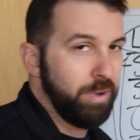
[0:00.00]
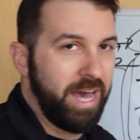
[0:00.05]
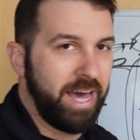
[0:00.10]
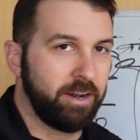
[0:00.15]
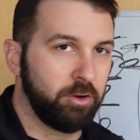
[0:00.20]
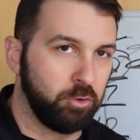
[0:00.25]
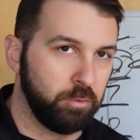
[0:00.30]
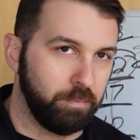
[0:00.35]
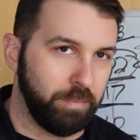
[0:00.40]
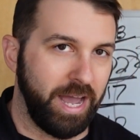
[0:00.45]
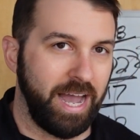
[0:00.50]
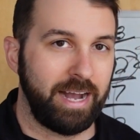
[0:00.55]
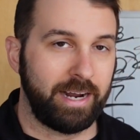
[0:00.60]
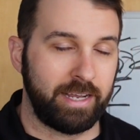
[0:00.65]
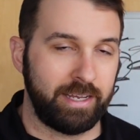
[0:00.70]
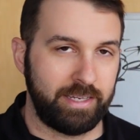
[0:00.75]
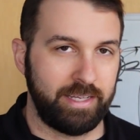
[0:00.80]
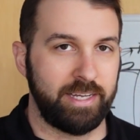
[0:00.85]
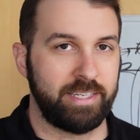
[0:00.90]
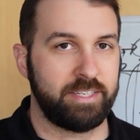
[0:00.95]
battled back
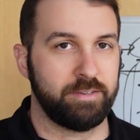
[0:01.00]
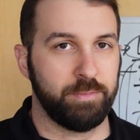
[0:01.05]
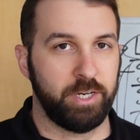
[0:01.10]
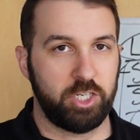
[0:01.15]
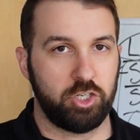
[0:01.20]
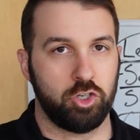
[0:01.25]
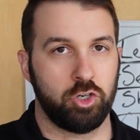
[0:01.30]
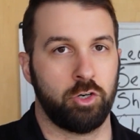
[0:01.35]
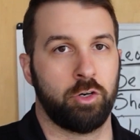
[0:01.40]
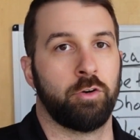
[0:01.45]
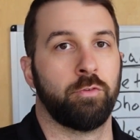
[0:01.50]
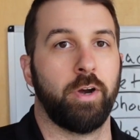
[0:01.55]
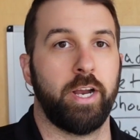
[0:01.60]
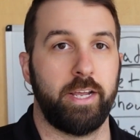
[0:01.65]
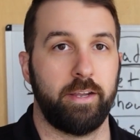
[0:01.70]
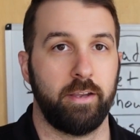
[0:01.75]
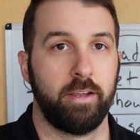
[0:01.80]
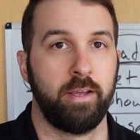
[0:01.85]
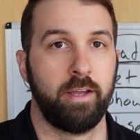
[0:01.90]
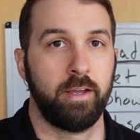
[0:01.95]
against my churn
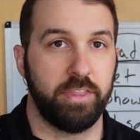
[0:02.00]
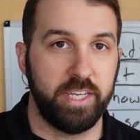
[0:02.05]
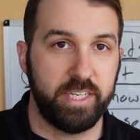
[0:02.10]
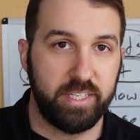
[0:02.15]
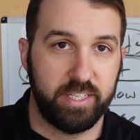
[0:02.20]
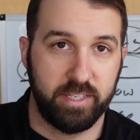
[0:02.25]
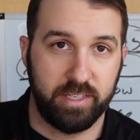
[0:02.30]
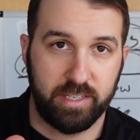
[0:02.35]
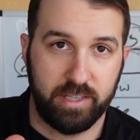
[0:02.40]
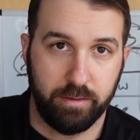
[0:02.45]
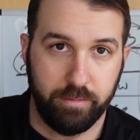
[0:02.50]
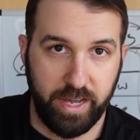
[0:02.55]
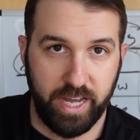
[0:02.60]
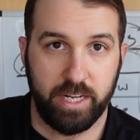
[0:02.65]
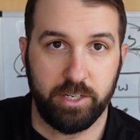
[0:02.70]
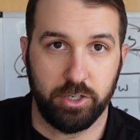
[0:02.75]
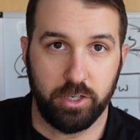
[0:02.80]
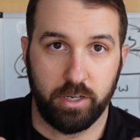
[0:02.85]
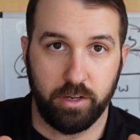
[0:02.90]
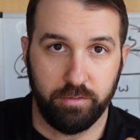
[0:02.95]
rate. This is the
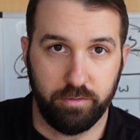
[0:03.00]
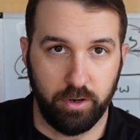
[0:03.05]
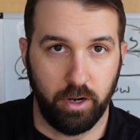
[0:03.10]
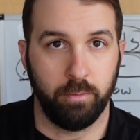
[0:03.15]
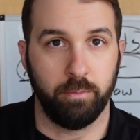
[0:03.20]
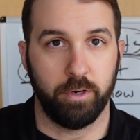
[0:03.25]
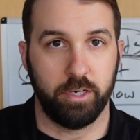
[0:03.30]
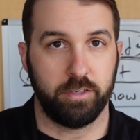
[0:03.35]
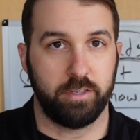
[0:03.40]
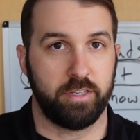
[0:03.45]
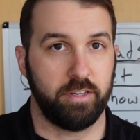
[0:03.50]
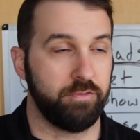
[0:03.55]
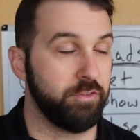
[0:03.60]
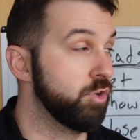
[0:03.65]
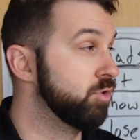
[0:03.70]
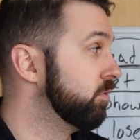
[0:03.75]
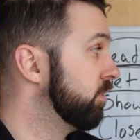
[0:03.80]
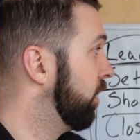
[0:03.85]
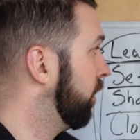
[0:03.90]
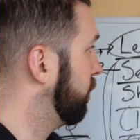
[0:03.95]
magic of numbers. If
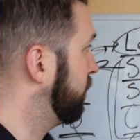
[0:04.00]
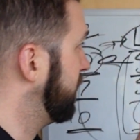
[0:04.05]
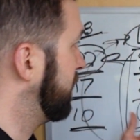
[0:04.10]
you know